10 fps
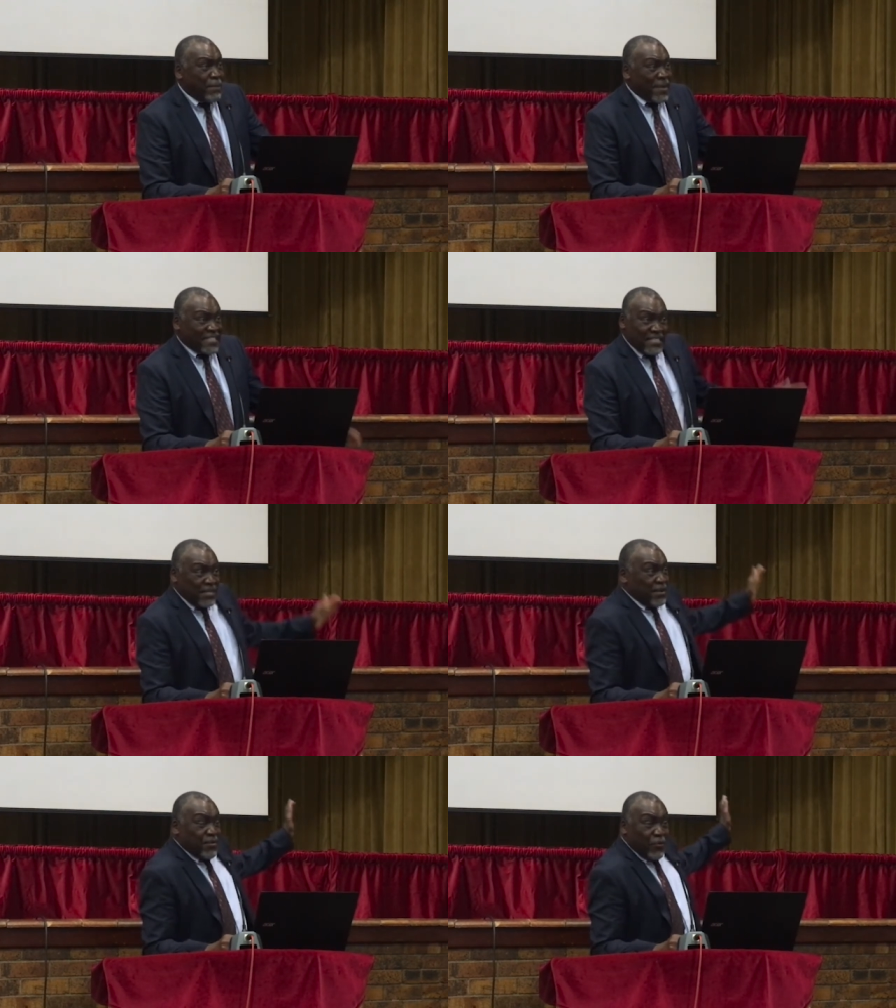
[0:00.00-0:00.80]

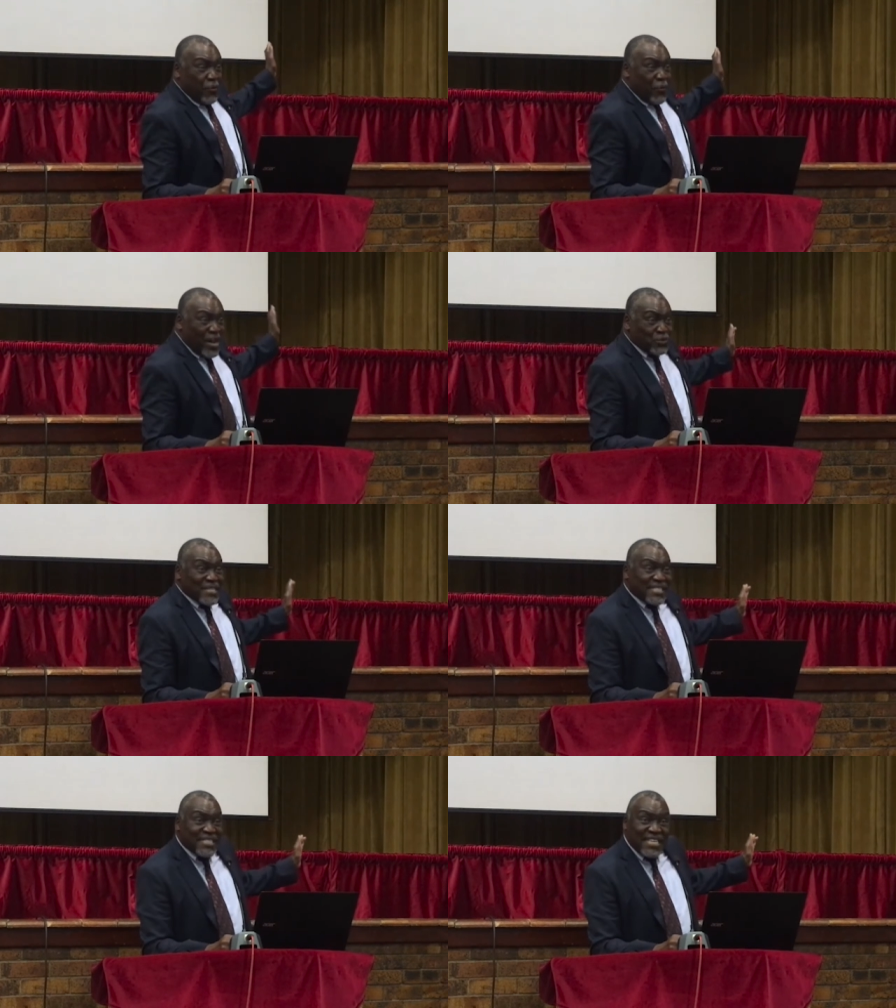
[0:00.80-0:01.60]
But what
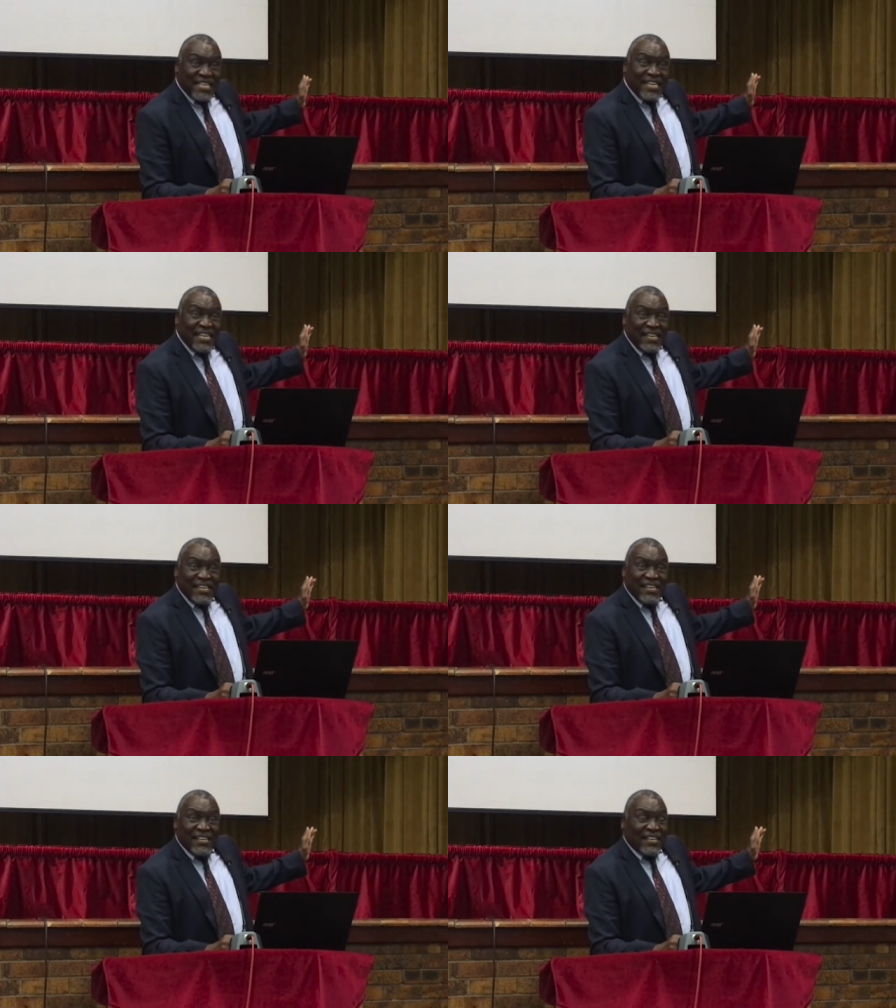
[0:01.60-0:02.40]
we
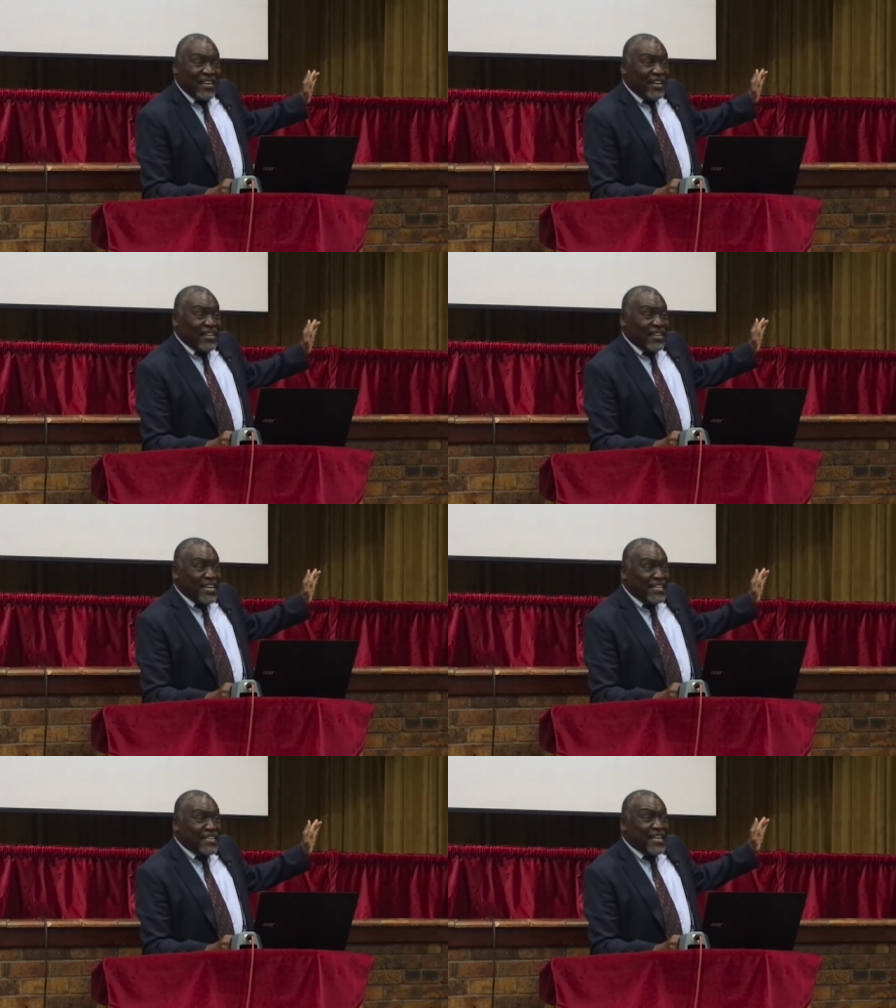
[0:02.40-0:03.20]
see
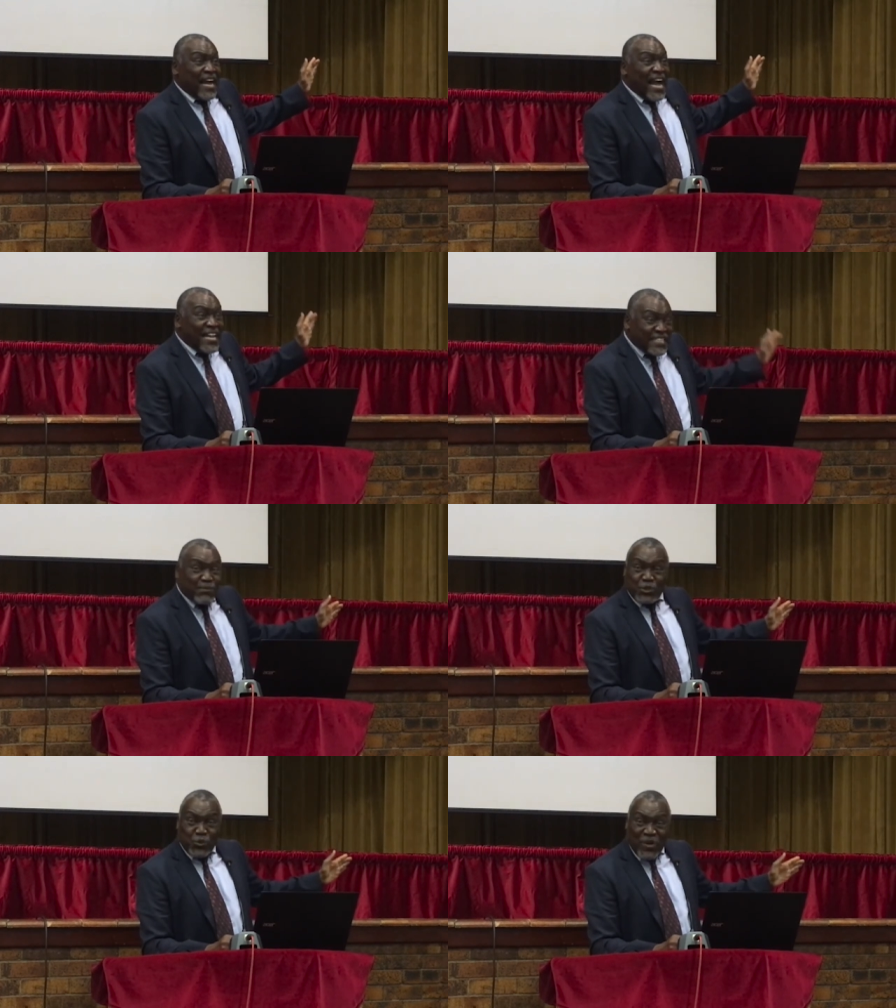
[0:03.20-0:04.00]
in
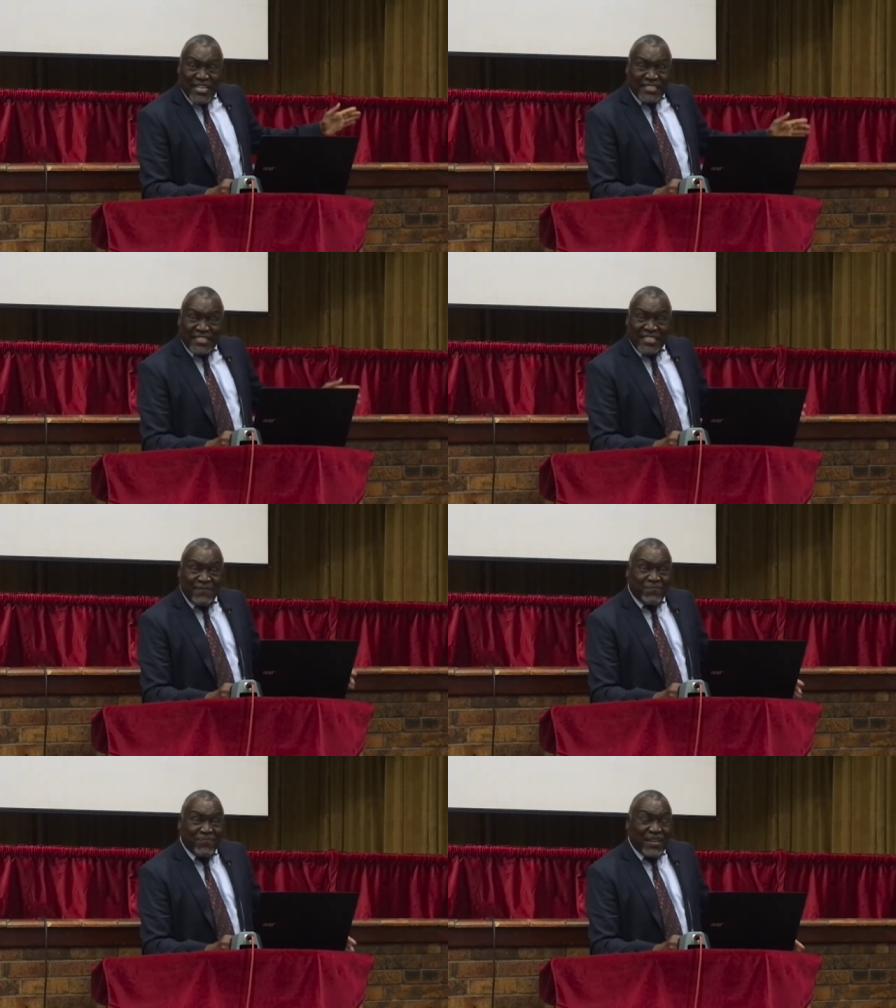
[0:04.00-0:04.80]
Adam's words,
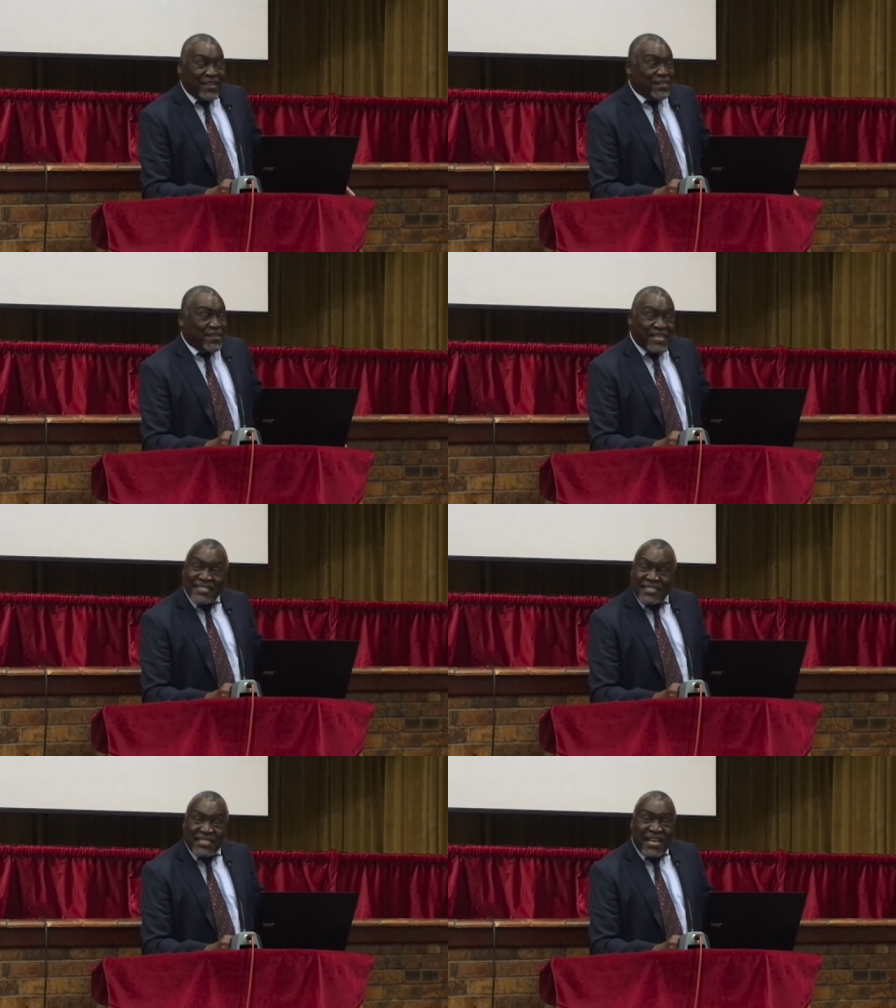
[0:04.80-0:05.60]

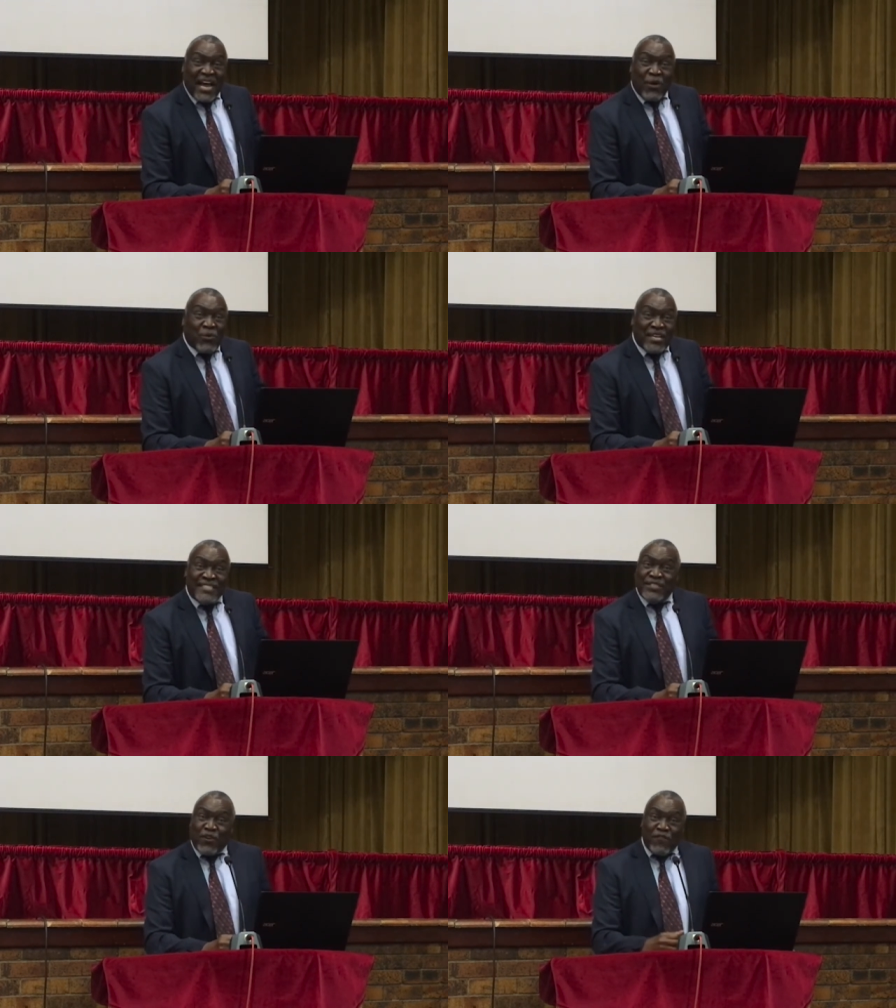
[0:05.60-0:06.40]
these are
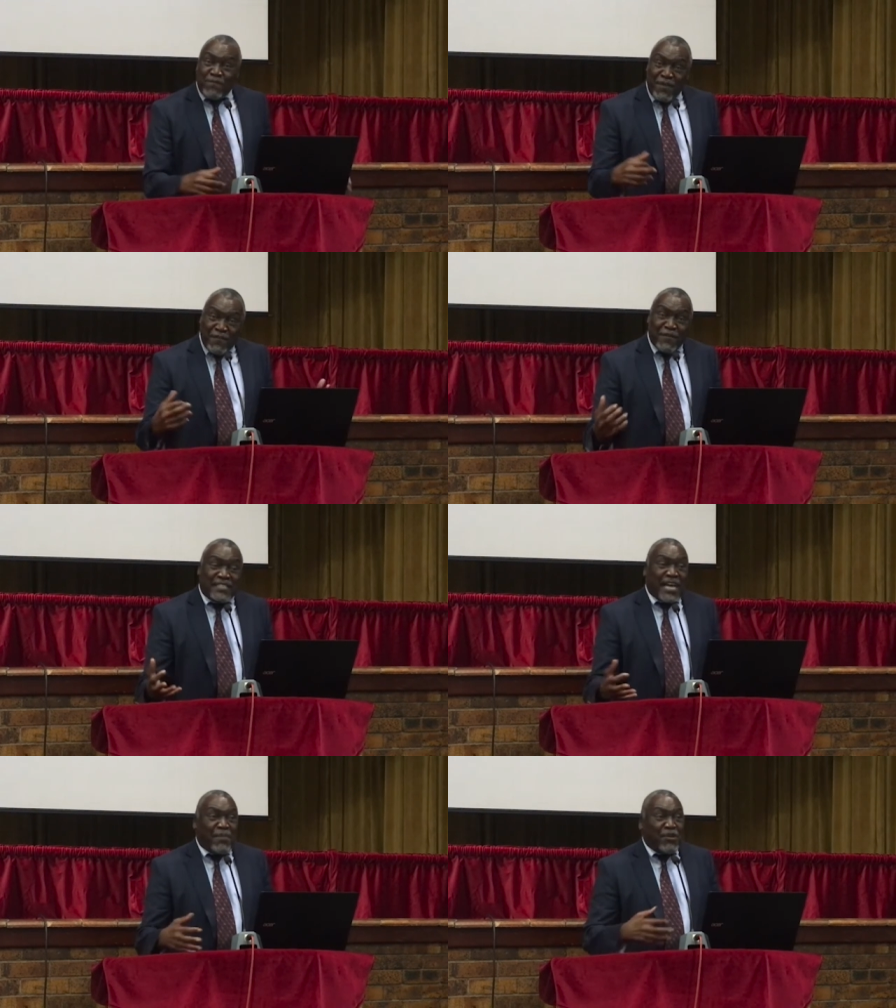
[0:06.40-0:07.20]
words of
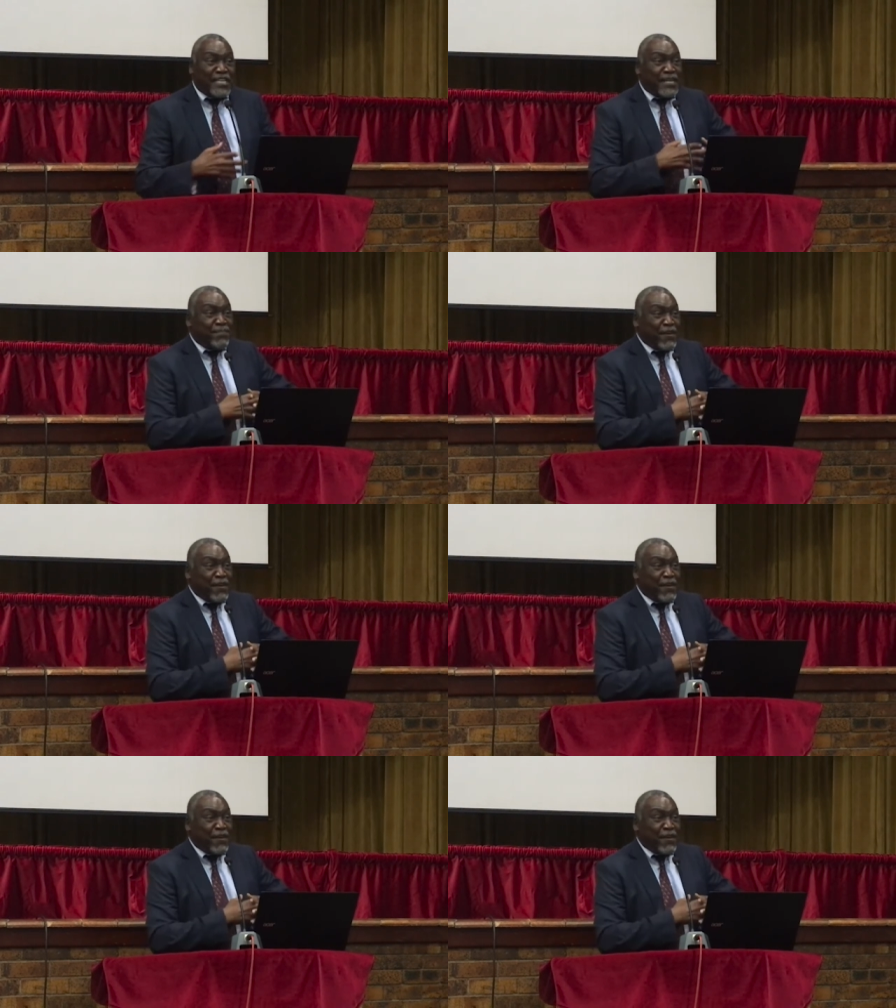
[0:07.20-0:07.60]
perfect harmony,